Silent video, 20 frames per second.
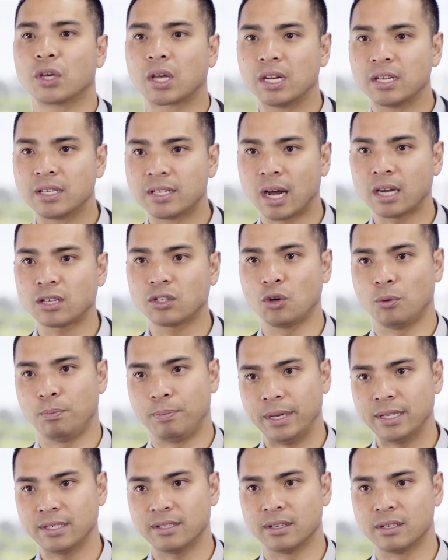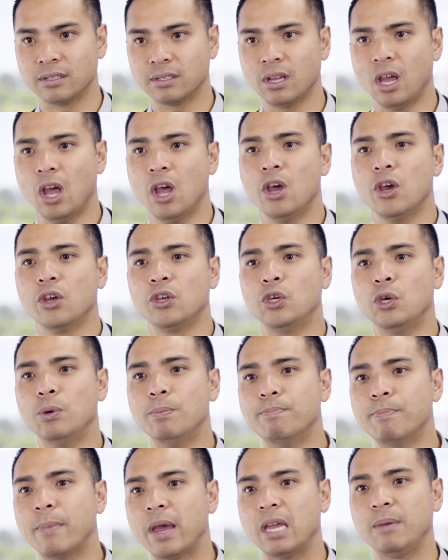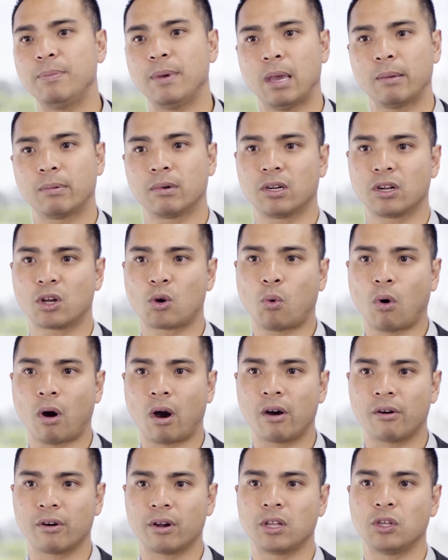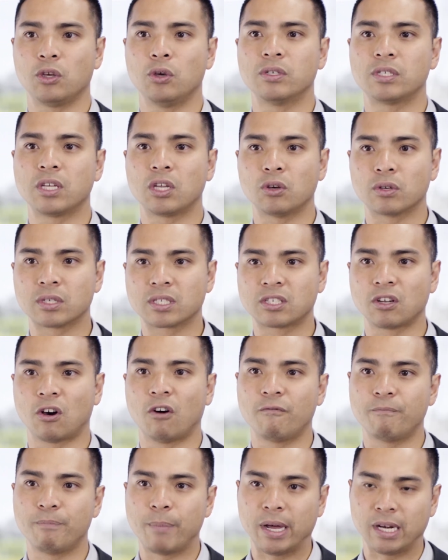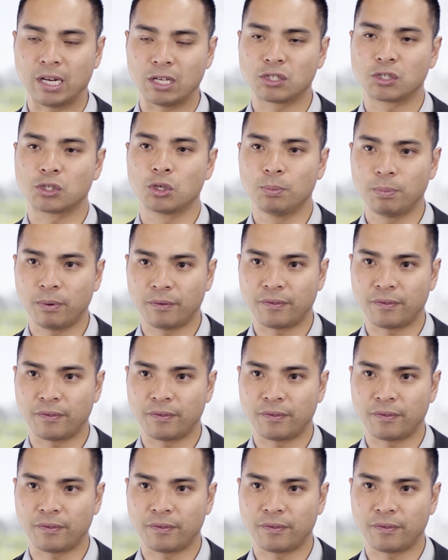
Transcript: conduct your business, you may be able to acquire it using your self-managed super